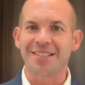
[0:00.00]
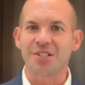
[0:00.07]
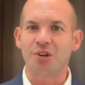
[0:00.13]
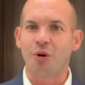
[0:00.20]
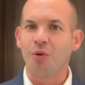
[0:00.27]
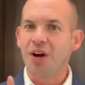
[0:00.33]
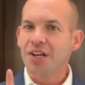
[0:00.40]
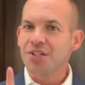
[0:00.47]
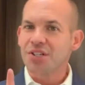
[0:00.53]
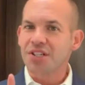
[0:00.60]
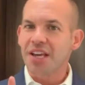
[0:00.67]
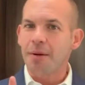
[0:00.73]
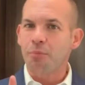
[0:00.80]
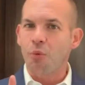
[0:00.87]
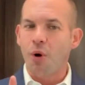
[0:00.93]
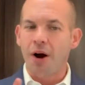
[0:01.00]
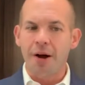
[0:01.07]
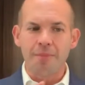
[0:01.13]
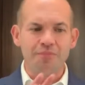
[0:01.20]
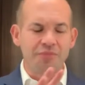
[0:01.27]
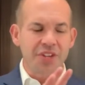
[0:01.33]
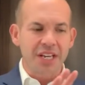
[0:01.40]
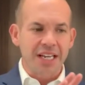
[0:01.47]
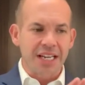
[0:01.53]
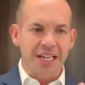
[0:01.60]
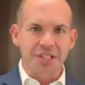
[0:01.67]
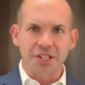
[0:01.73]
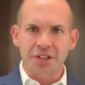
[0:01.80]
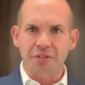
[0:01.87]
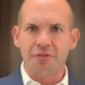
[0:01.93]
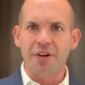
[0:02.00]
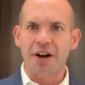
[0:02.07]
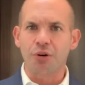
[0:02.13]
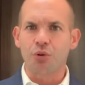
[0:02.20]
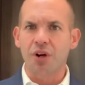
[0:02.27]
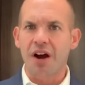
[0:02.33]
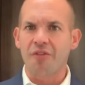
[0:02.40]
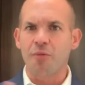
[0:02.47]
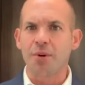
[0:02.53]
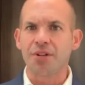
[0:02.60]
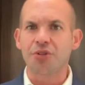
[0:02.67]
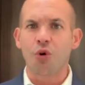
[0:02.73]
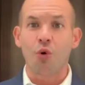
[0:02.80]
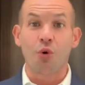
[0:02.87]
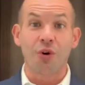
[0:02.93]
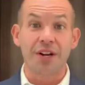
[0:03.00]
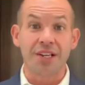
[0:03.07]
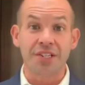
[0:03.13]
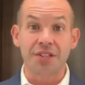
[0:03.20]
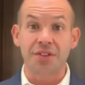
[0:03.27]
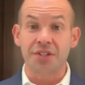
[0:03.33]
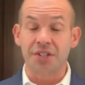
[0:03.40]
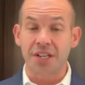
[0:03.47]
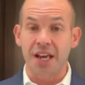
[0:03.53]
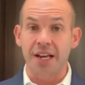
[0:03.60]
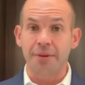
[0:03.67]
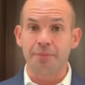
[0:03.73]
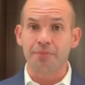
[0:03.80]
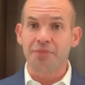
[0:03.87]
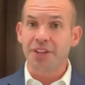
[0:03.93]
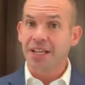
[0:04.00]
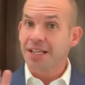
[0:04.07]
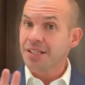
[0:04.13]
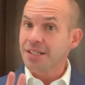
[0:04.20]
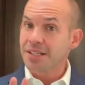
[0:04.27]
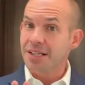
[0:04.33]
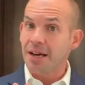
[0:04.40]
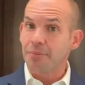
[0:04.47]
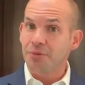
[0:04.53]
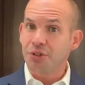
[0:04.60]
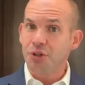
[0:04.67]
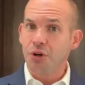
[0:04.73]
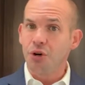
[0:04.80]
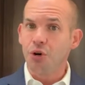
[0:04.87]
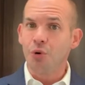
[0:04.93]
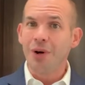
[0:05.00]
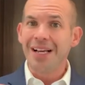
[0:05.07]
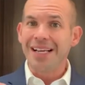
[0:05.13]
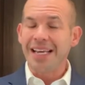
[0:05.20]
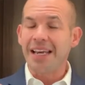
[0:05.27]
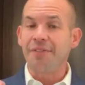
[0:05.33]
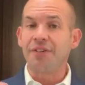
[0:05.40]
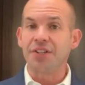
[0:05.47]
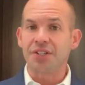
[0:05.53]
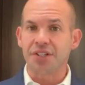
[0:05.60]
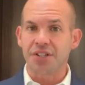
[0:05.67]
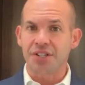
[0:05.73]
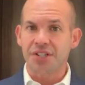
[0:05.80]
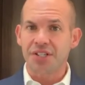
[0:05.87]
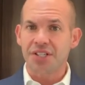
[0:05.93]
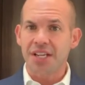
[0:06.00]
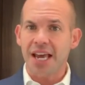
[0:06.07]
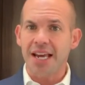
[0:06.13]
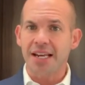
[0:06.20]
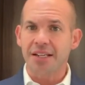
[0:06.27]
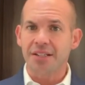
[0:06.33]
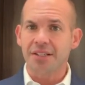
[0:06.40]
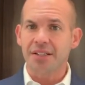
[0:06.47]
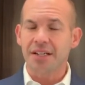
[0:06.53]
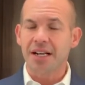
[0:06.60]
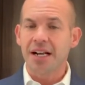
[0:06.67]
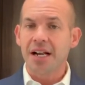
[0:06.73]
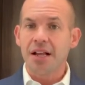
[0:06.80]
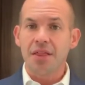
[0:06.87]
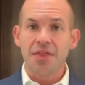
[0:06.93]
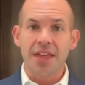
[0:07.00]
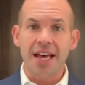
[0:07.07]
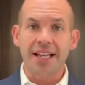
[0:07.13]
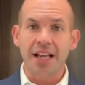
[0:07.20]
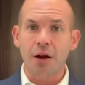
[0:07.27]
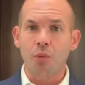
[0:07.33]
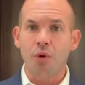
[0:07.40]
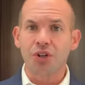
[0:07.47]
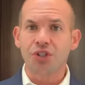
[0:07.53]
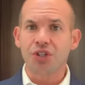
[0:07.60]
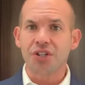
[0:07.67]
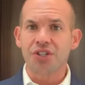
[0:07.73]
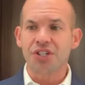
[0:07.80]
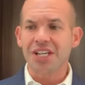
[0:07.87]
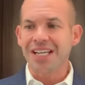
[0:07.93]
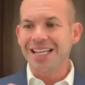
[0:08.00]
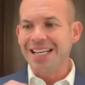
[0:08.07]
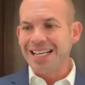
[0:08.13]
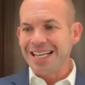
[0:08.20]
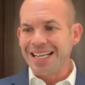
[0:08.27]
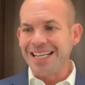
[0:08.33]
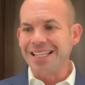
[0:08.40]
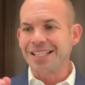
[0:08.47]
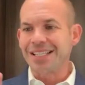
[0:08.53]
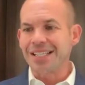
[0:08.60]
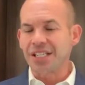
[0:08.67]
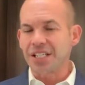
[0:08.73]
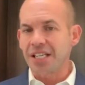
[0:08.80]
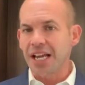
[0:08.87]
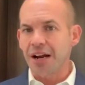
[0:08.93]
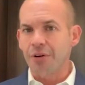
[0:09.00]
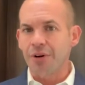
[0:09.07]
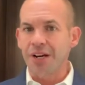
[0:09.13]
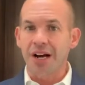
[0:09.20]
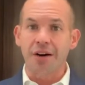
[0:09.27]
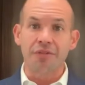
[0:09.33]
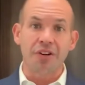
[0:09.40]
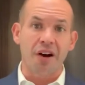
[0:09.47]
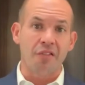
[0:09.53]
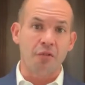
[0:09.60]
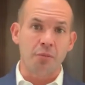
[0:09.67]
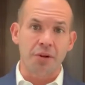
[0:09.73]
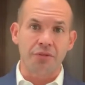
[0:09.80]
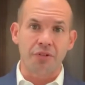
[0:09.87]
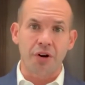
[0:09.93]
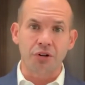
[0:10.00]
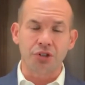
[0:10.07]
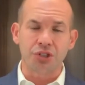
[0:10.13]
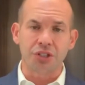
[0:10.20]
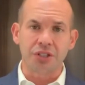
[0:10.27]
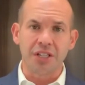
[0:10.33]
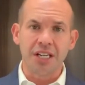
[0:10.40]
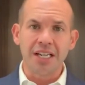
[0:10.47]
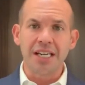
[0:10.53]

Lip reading: So step one, is it the federal government or is it the state? Step two, if it's the state, then I want you to see, is this an area of government function?